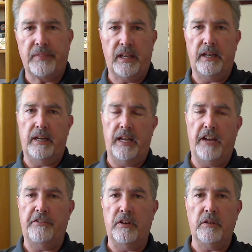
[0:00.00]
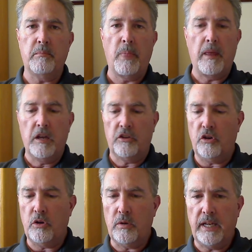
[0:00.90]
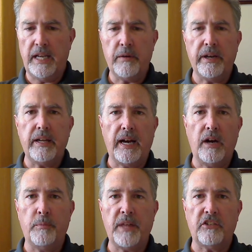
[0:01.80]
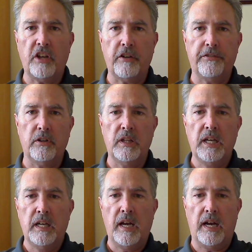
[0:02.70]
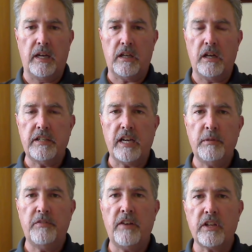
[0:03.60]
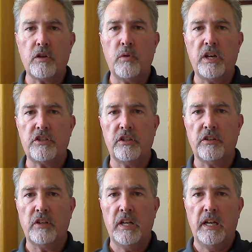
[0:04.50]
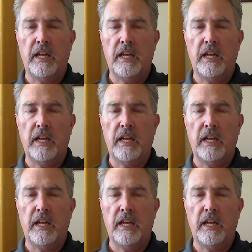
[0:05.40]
effort. So anyway, I hope that's helpful. Contact me if you have any questions.